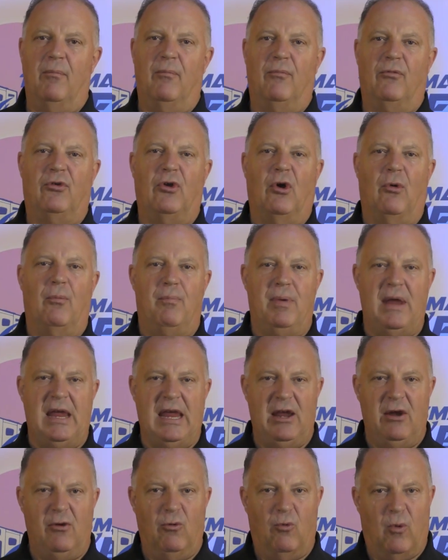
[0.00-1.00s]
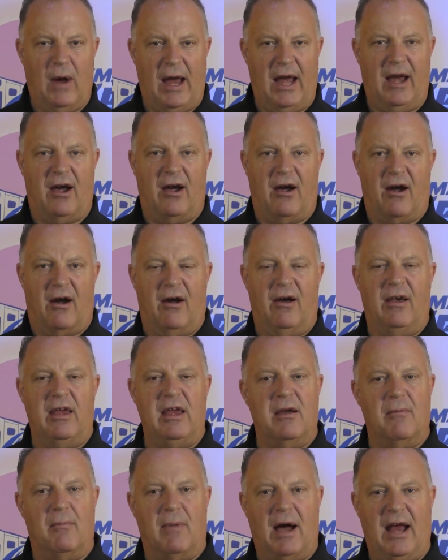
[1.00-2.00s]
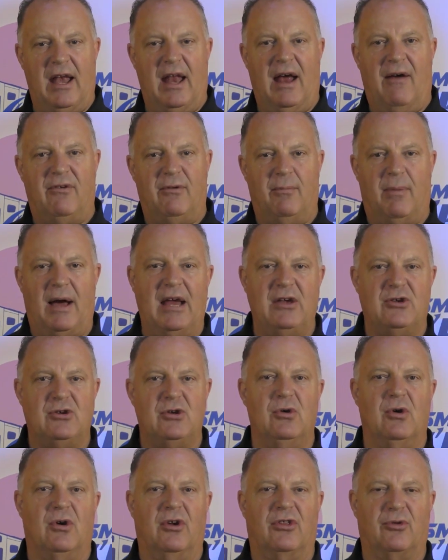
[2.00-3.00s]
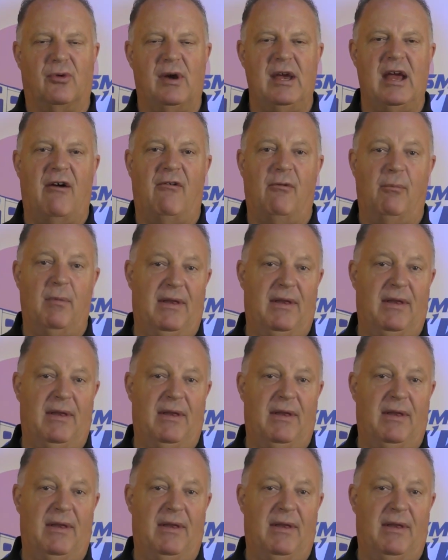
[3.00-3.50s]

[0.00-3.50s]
So beware. You might have to buy 2 or 3 of them,